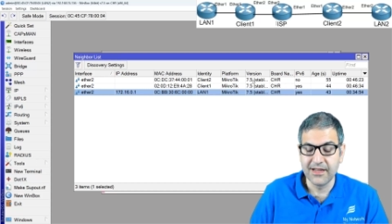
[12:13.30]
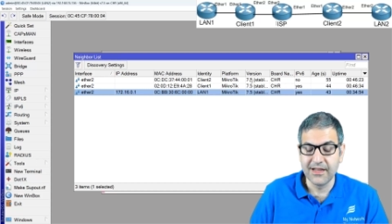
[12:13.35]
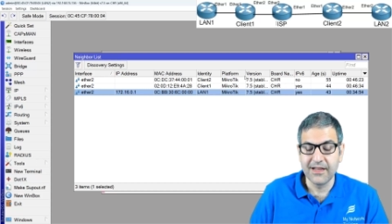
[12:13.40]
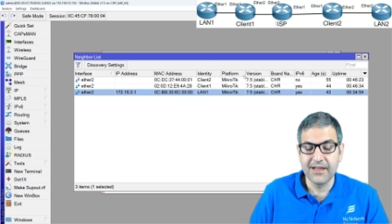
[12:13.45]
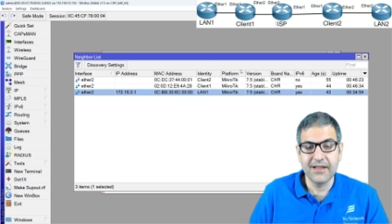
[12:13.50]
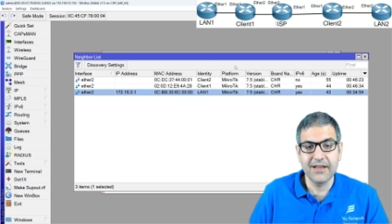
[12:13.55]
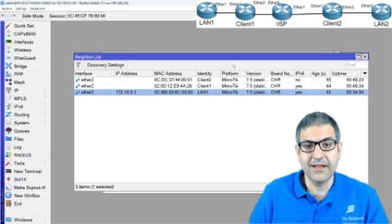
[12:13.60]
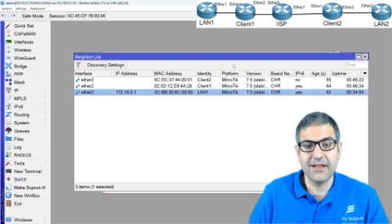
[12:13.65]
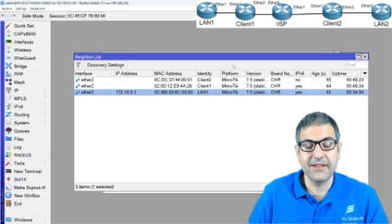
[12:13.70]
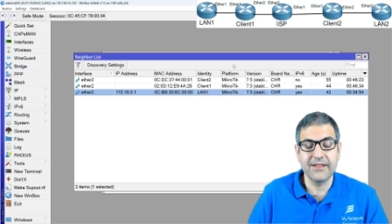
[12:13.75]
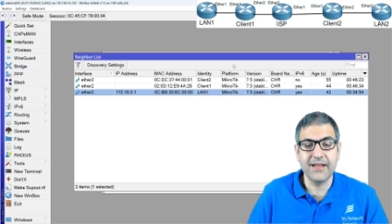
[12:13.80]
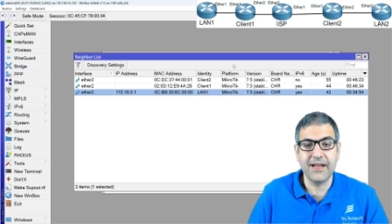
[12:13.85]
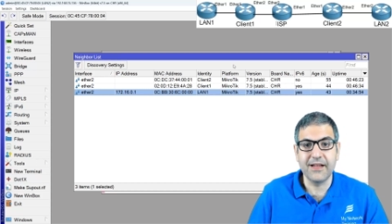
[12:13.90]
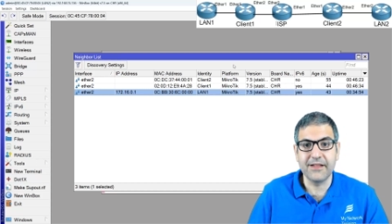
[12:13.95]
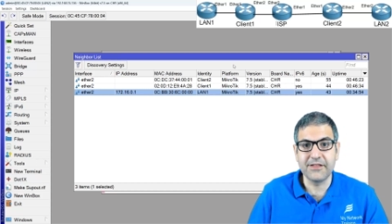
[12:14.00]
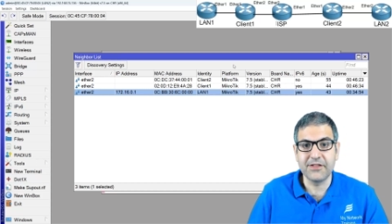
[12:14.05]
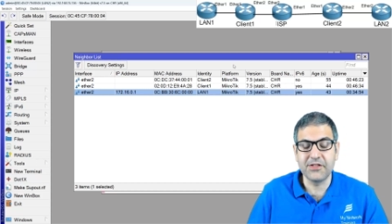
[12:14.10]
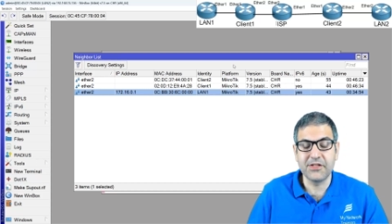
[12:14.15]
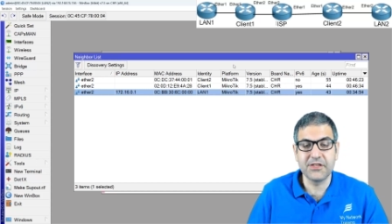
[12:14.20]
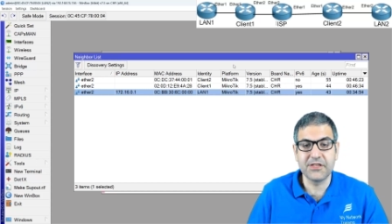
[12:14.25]
and yeah,
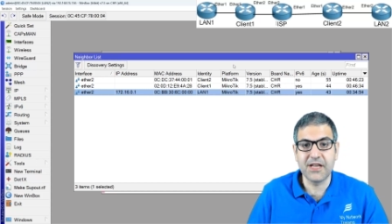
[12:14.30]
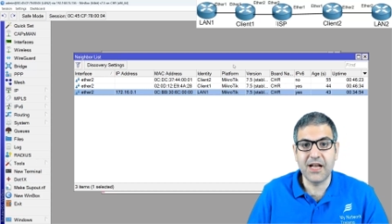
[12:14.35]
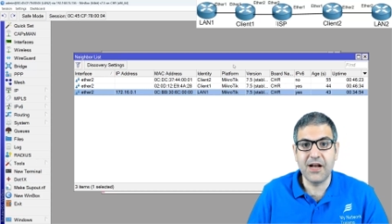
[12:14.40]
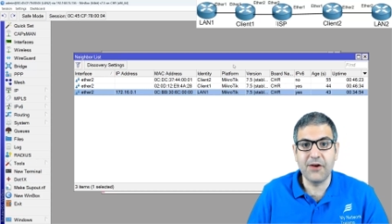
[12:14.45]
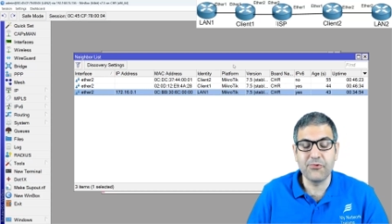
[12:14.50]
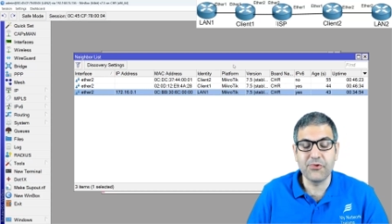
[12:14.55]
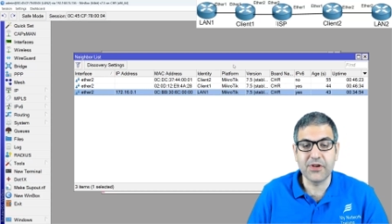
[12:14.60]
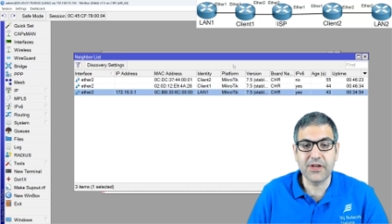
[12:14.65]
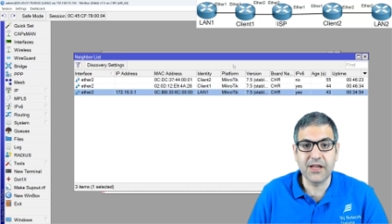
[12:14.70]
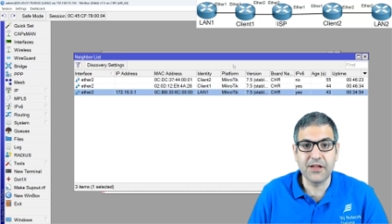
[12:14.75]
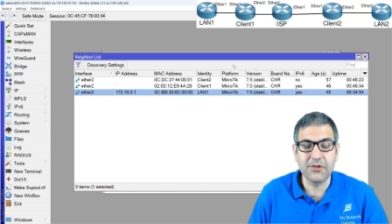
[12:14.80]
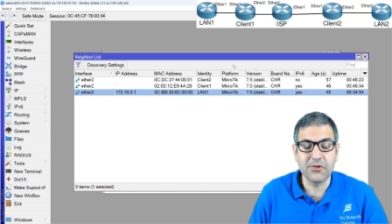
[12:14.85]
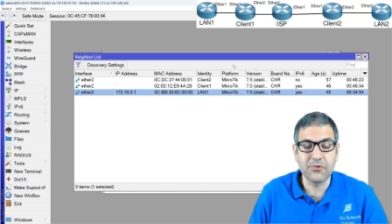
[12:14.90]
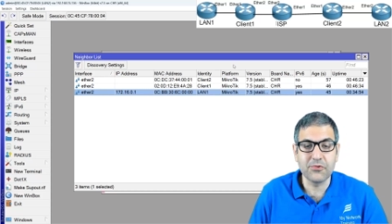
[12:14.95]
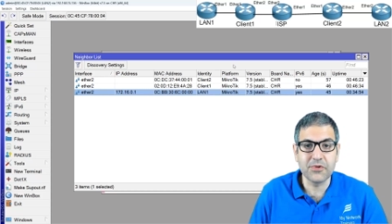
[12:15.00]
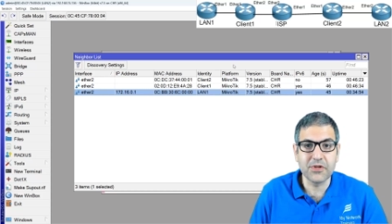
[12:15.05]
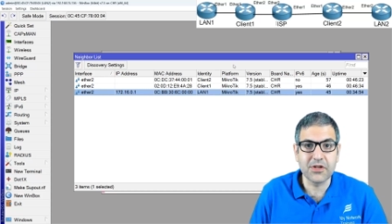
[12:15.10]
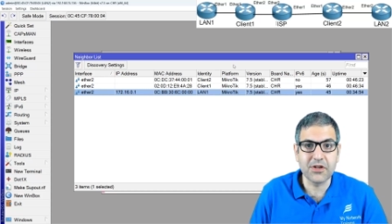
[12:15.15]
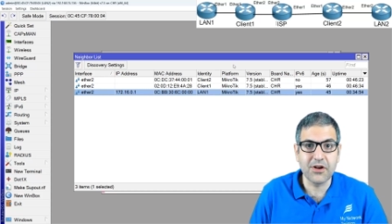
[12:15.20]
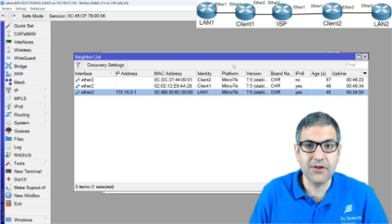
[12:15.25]
this is how you can do
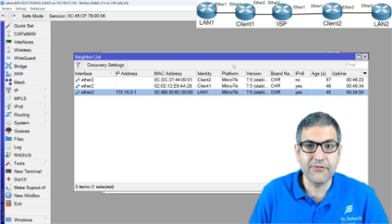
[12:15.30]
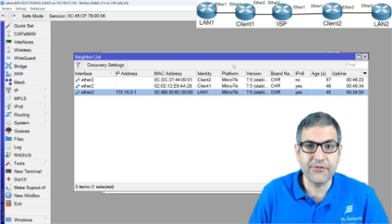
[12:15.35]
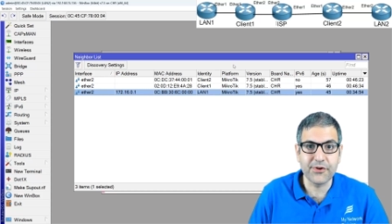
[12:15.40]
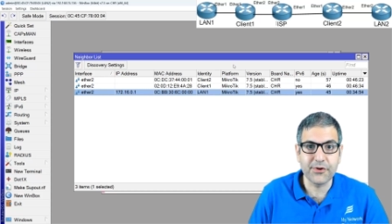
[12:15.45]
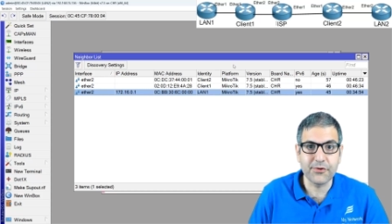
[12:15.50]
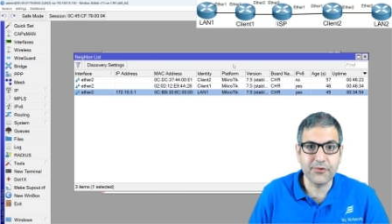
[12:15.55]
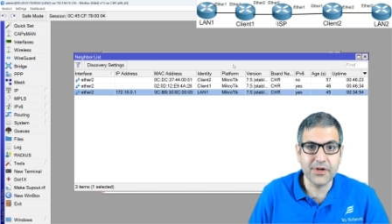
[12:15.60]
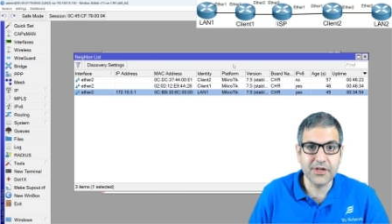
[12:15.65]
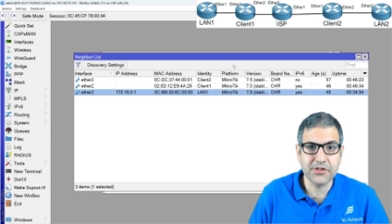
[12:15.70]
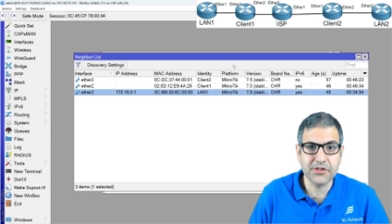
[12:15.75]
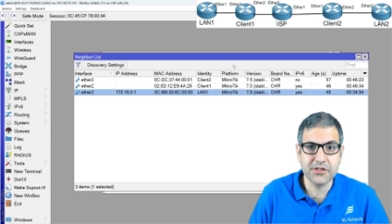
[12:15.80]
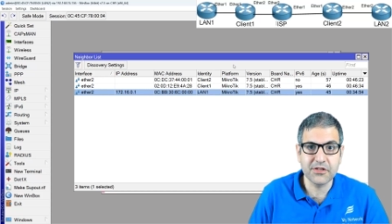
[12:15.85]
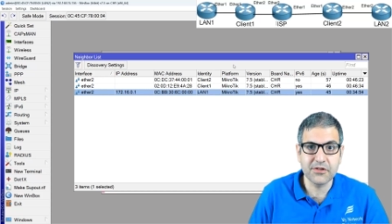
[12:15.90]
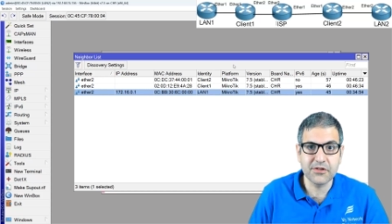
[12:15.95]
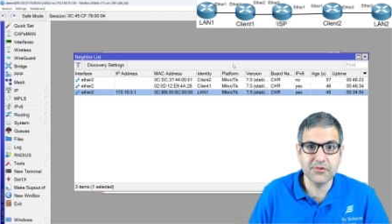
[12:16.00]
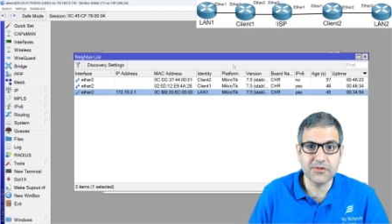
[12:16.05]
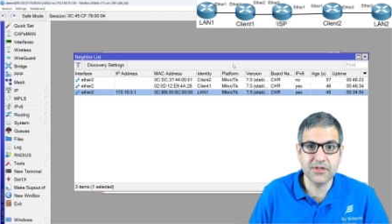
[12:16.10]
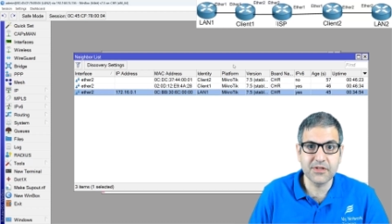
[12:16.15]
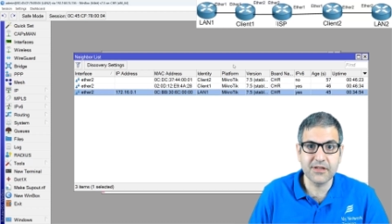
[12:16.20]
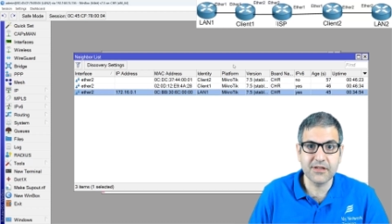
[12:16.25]
the configuration
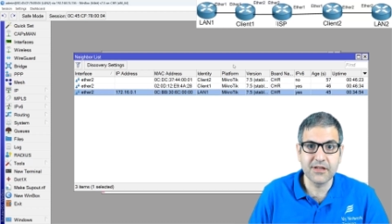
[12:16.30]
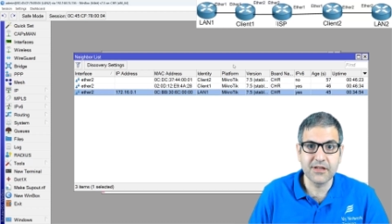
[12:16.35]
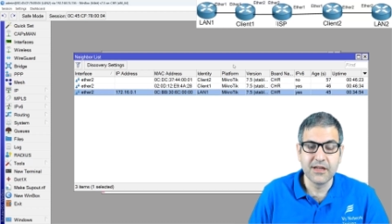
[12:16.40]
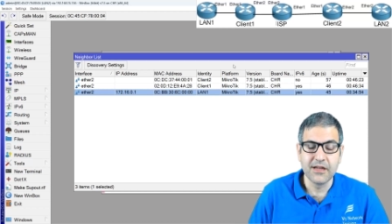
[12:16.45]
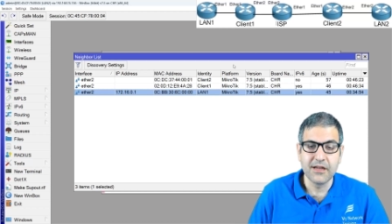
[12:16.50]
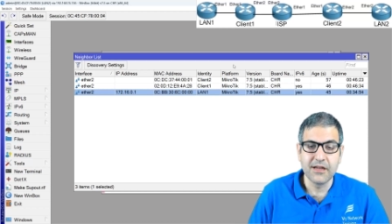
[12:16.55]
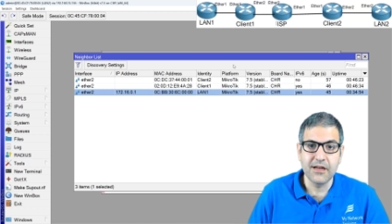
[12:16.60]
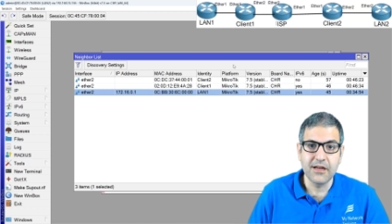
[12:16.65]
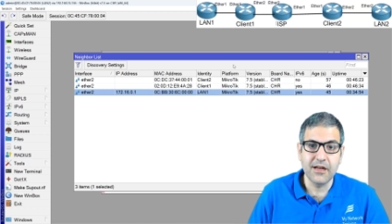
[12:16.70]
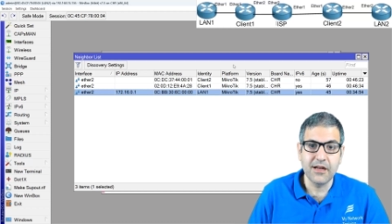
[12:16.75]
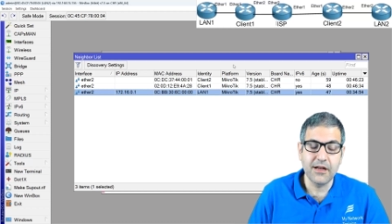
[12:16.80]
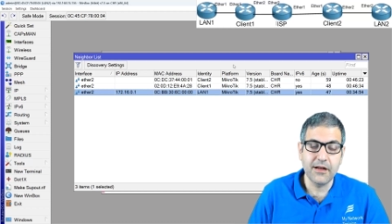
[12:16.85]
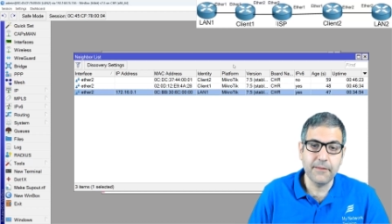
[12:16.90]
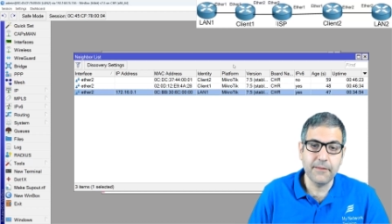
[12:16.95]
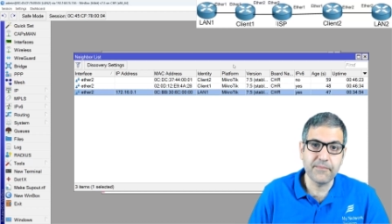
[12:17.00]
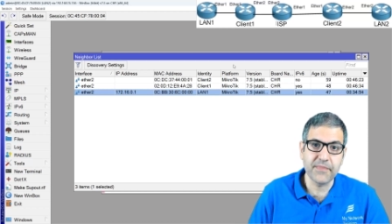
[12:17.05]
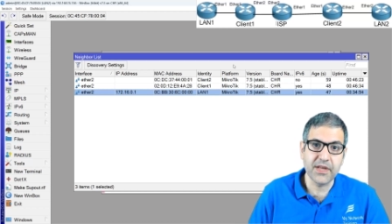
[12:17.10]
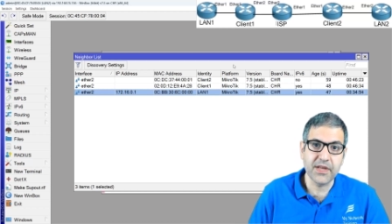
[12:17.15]
using um,